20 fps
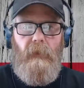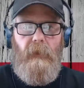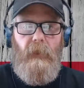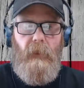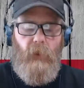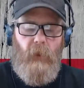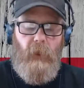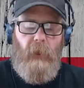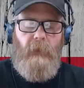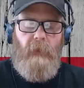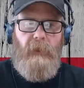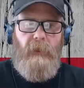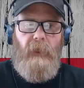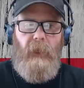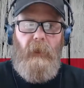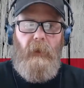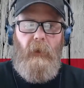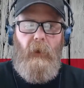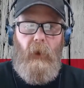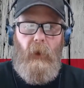
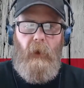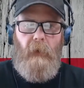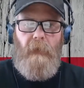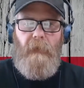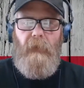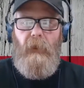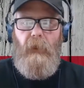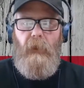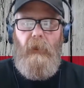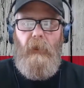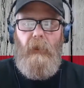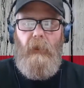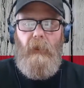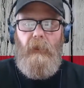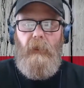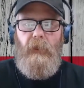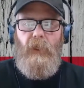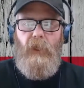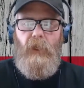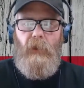30% off
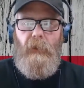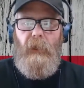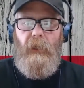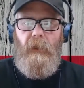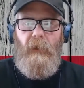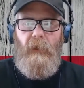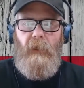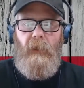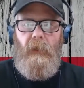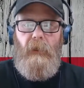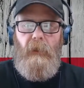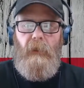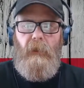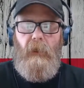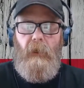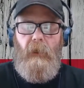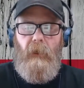during the